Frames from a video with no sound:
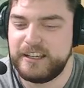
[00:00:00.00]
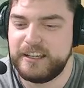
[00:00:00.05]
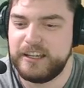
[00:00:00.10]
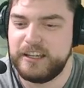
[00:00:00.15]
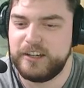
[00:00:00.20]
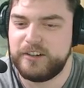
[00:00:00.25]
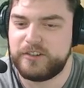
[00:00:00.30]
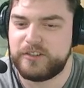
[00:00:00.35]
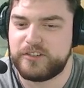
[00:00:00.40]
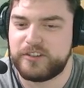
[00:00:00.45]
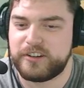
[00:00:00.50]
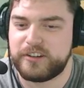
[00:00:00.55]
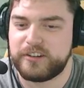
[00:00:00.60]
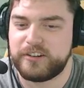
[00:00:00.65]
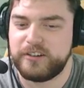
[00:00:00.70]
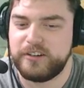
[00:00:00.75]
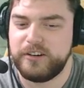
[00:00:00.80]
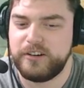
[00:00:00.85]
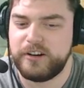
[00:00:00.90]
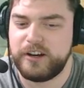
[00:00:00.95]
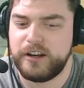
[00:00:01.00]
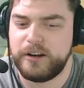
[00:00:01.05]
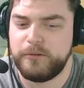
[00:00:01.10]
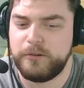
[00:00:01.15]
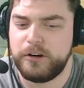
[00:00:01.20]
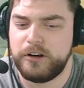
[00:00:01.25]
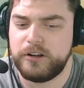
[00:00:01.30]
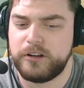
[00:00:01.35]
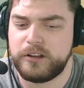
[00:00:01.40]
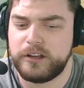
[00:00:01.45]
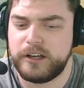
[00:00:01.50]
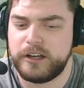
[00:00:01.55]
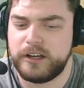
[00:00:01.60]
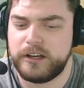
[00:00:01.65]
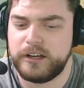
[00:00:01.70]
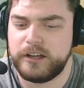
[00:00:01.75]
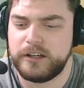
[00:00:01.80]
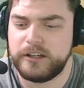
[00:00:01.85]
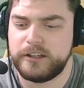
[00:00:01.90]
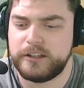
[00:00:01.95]
Interesting. All right. Well,
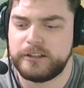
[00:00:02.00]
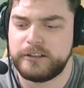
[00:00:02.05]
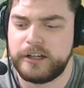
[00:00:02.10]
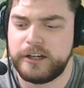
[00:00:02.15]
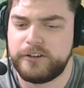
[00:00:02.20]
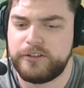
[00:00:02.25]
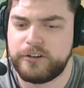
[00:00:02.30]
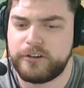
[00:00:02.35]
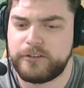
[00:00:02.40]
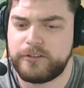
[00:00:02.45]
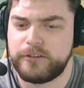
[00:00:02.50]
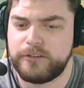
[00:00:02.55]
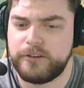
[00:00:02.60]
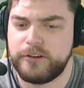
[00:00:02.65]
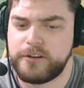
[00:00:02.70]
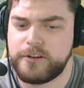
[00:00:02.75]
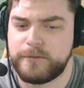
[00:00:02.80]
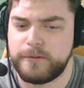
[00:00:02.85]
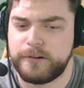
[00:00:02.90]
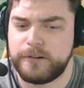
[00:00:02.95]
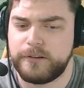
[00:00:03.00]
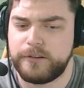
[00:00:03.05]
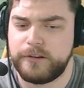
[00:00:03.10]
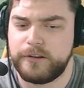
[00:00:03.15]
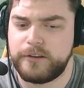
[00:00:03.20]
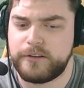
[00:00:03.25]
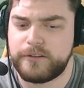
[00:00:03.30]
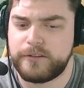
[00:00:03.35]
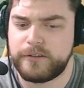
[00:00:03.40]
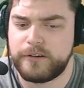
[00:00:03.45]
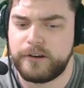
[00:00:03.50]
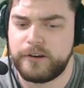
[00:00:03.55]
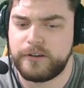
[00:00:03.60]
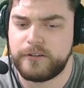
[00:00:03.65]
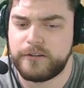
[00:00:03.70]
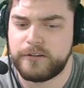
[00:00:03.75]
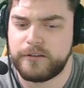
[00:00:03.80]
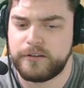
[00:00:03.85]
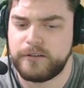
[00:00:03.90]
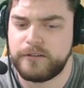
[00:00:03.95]
I trust your judgment on this,
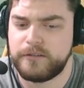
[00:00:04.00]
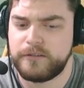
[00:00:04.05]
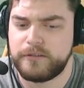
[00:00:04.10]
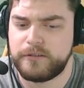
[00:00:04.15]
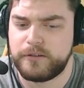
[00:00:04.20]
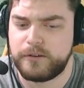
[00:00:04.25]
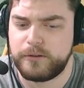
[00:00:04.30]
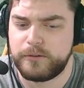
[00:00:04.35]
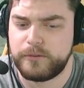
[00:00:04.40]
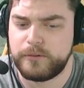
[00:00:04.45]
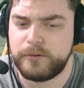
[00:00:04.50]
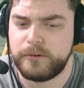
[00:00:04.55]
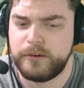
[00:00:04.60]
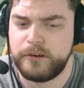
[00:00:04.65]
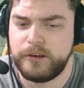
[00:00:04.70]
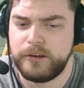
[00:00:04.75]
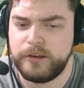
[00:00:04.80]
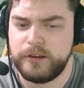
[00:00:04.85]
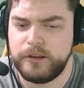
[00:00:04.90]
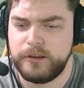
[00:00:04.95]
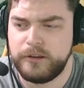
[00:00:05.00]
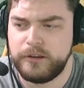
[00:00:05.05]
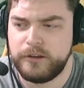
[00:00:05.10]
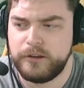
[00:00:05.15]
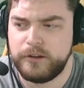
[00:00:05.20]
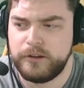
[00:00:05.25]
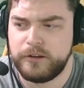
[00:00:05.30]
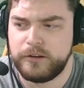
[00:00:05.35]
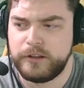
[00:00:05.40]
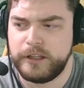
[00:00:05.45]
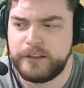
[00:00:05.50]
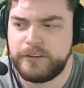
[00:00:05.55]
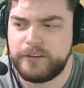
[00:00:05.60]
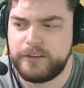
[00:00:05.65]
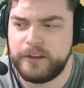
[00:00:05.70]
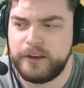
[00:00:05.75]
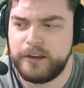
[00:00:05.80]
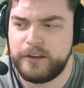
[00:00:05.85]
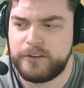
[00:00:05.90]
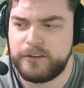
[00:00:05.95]
Arch. So let's
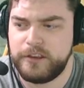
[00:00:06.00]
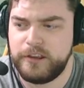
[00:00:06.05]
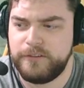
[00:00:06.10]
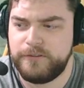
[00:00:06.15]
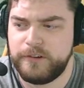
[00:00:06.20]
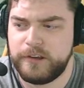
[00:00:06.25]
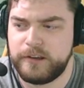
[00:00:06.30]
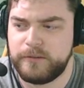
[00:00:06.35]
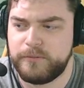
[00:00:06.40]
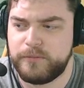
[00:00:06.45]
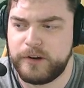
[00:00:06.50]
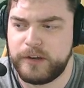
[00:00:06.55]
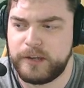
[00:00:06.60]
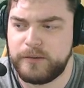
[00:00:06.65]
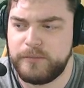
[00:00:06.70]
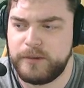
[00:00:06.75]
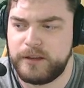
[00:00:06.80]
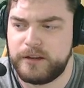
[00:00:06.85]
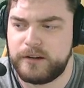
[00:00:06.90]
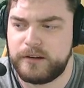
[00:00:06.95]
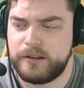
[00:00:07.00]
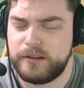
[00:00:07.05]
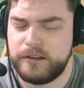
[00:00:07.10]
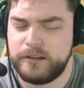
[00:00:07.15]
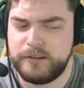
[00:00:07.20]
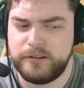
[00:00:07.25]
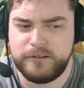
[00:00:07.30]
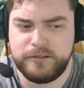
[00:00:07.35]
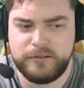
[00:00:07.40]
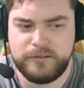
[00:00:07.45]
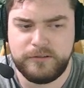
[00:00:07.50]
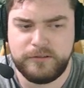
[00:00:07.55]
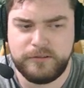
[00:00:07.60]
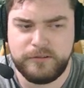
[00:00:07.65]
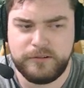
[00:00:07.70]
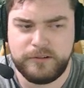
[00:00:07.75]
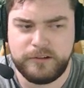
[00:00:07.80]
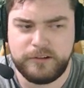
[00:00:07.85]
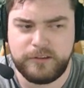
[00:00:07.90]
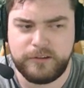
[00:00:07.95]
see if we can bring him in
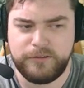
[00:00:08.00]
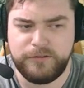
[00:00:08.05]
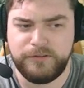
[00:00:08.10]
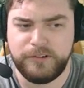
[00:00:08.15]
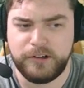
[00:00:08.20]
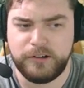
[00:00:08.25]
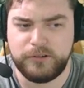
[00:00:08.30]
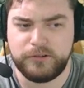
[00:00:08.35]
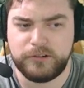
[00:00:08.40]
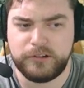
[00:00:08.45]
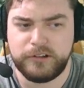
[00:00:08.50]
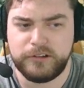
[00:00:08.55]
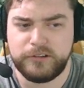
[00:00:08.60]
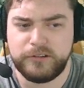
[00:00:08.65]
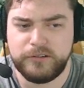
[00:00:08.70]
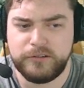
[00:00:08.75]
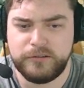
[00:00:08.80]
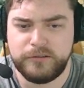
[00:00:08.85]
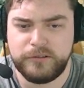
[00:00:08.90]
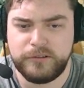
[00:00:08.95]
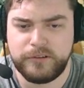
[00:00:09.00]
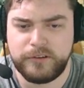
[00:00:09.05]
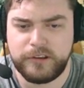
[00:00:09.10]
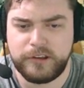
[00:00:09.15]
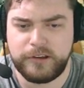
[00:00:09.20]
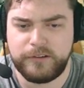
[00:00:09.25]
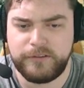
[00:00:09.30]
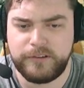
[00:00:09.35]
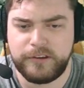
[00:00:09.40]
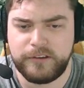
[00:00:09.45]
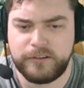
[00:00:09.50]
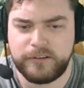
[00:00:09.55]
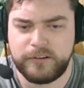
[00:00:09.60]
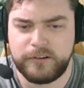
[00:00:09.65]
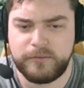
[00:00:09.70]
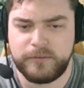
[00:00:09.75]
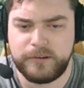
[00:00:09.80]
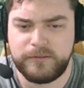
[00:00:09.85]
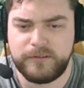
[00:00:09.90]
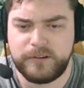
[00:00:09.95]
to the fold. See if he's going
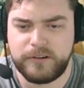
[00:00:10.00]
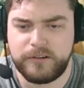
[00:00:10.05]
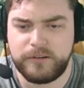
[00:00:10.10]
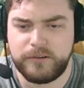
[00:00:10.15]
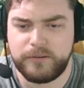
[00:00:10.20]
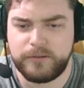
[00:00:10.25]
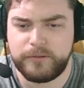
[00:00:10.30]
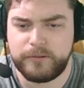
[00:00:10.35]
to be very useful